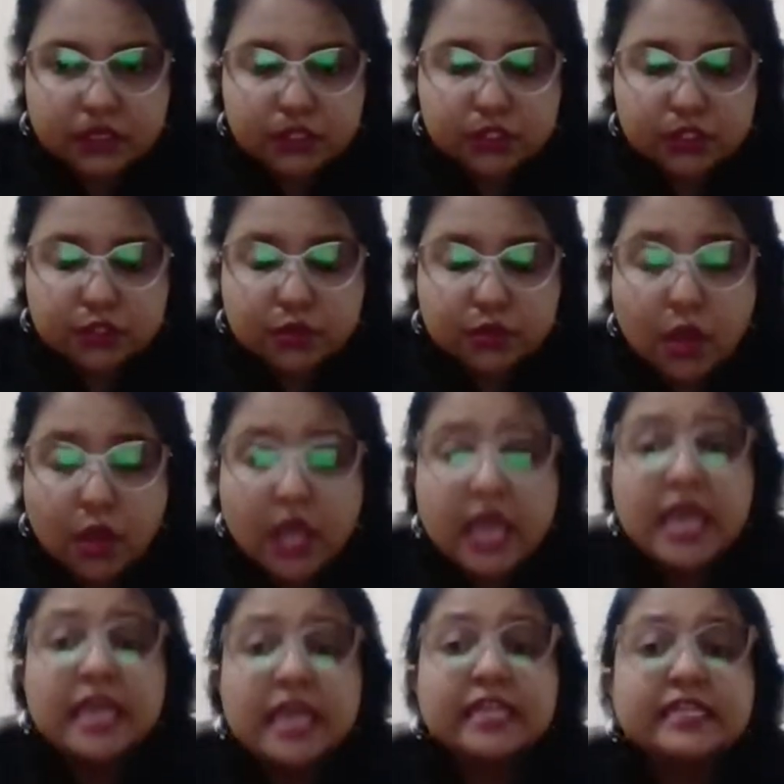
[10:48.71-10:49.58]
So
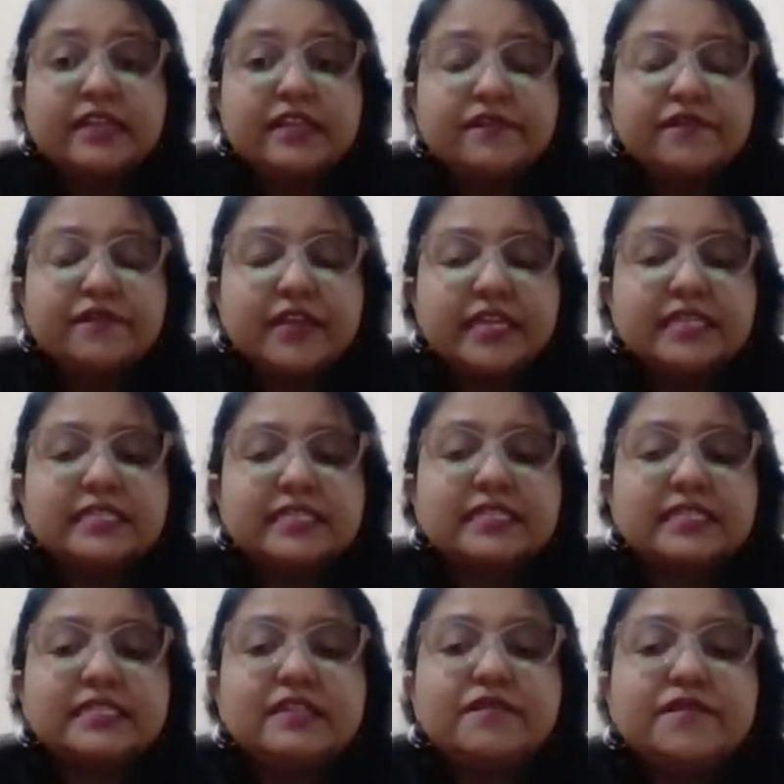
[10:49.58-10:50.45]
they
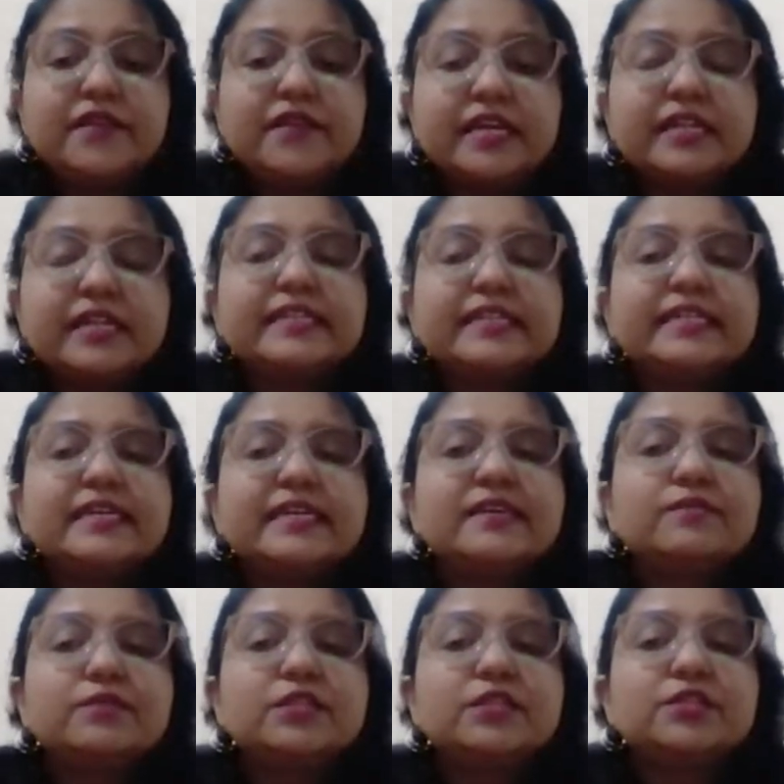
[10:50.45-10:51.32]
face
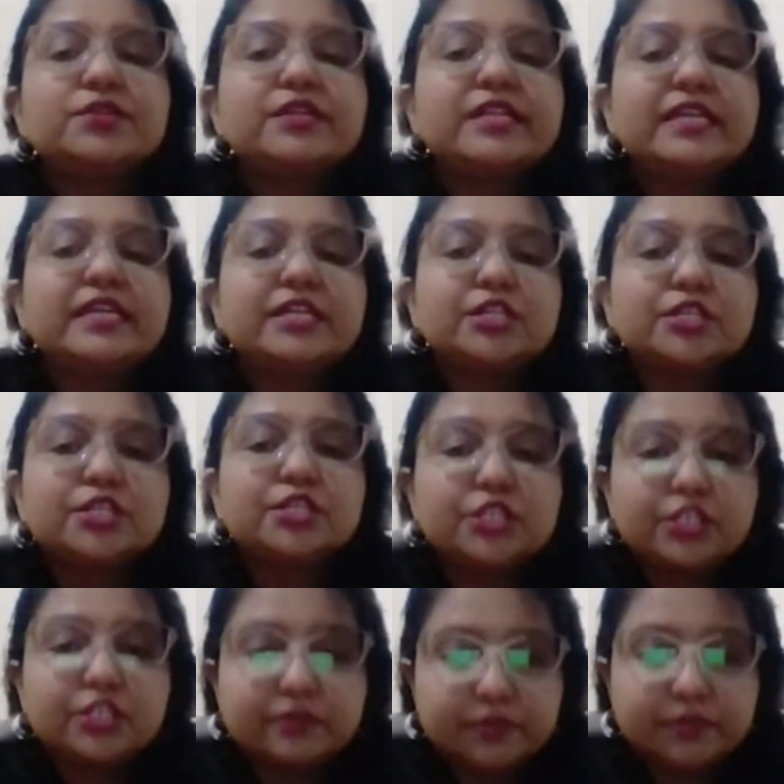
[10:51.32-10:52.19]
difficulty with
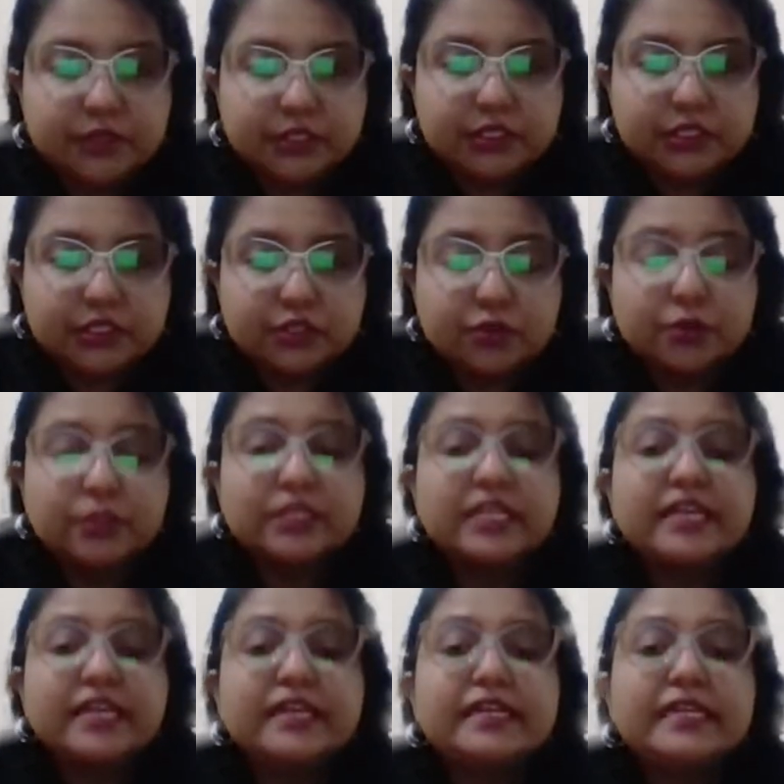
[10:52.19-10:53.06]
relationships, so
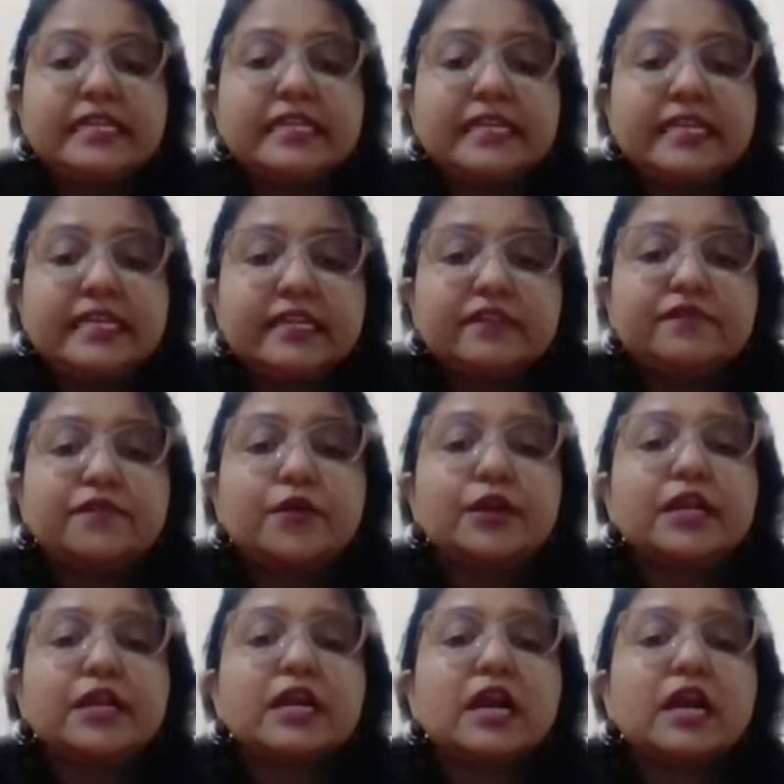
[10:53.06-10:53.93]
their need
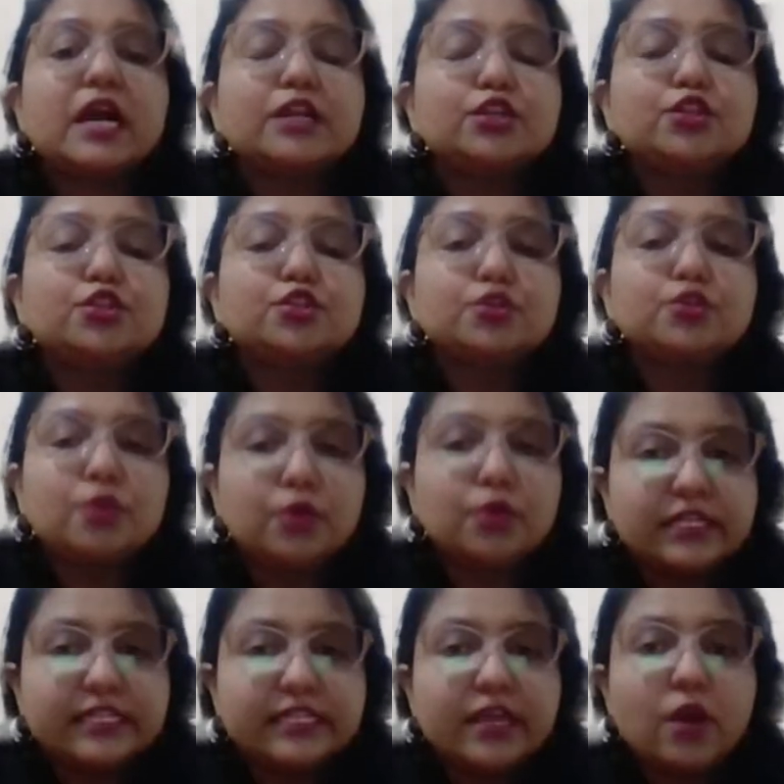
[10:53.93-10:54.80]
for
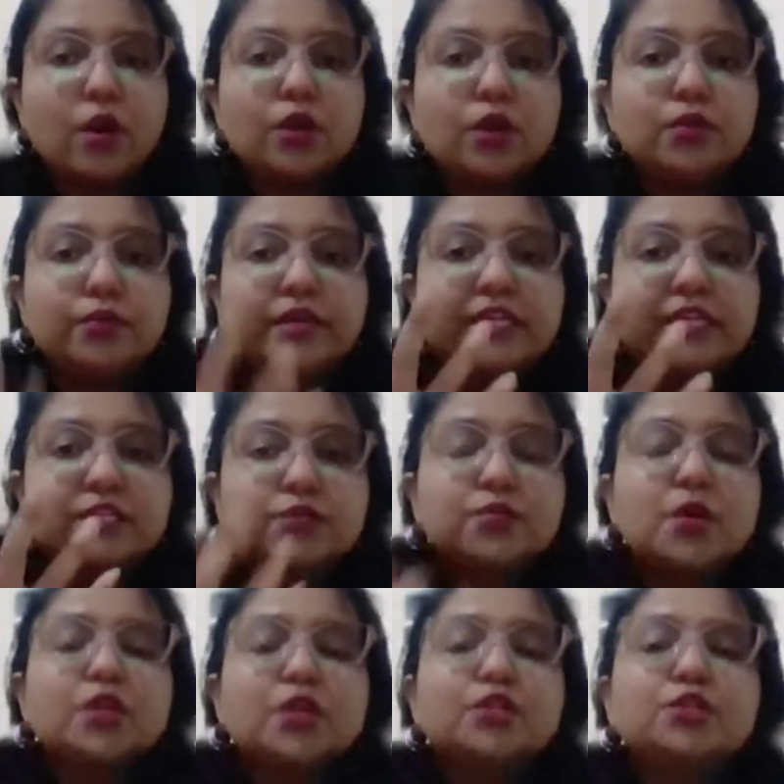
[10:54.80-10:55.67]
control, they always
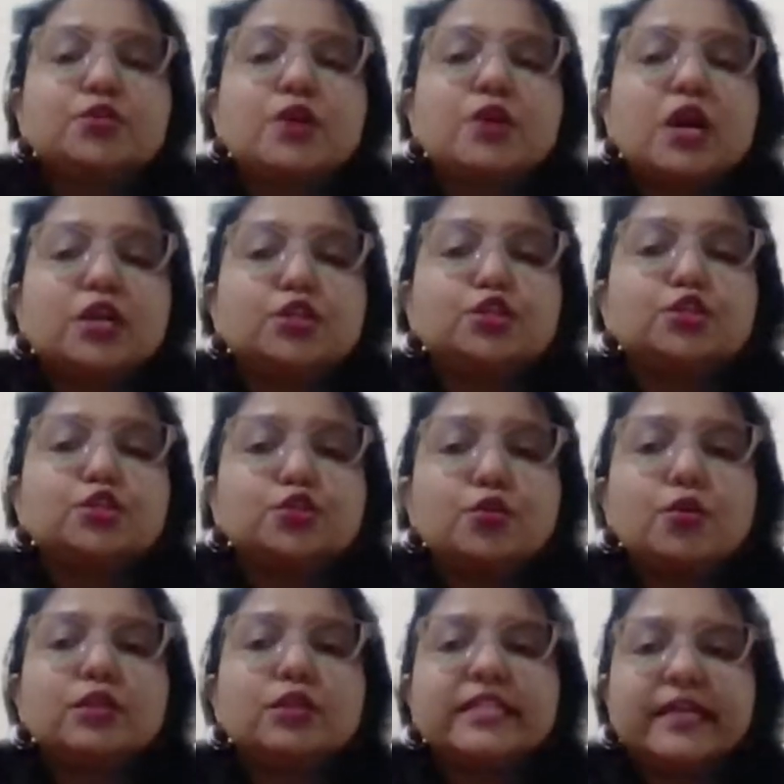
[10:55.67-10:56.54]
want to
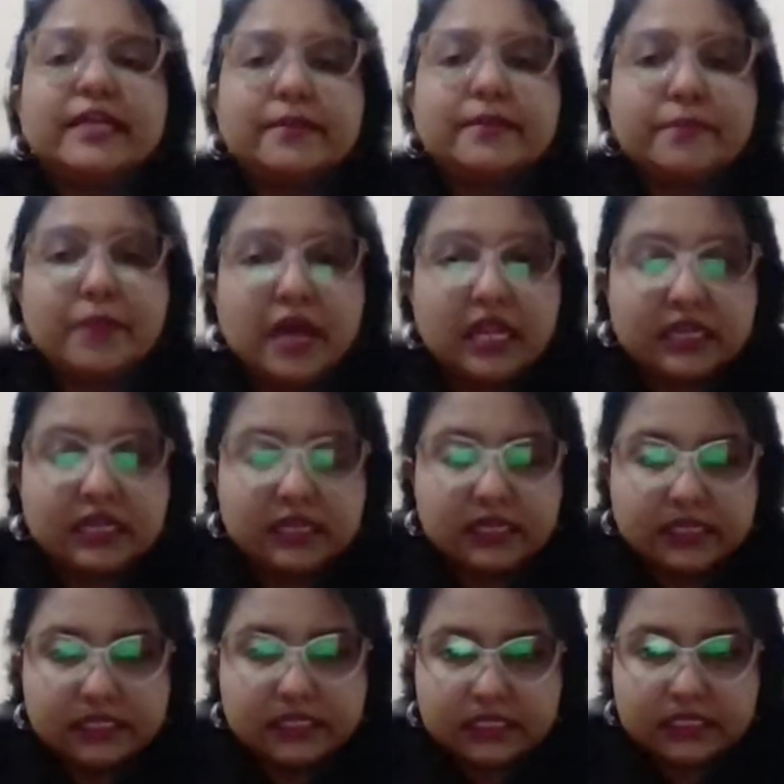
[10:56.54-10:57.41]
control their
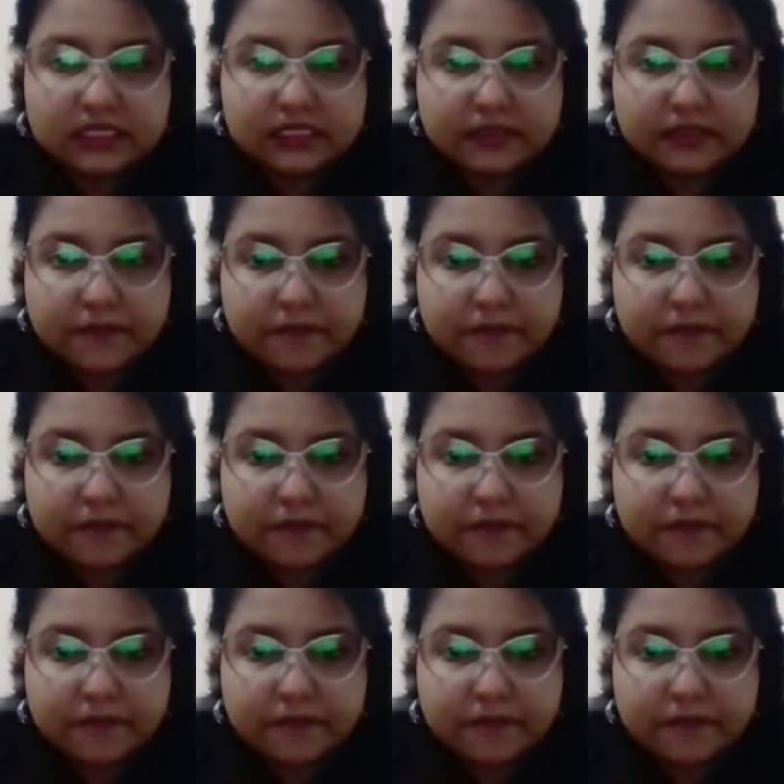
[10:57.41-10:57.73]
partners.